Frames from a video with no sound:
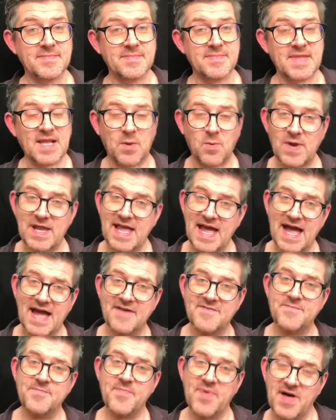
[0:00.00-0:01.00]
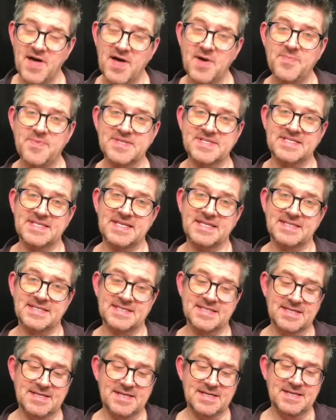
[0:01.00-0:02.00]
We have purposes,
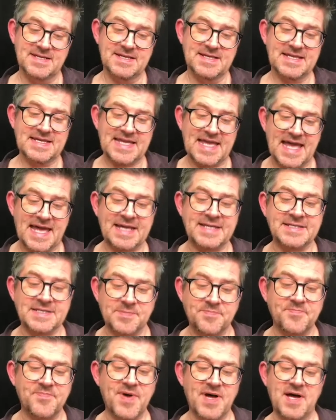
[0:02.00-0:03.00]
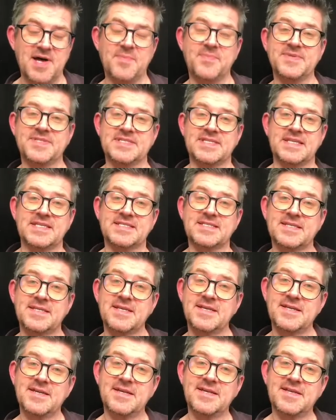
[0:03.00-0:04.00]
kingdom purposes
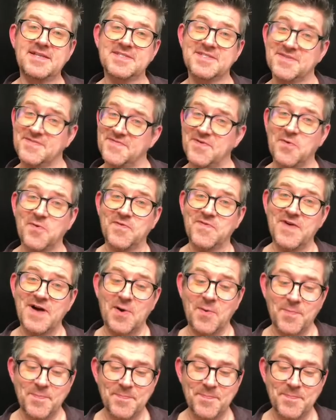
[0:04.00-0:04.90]
to fulfill.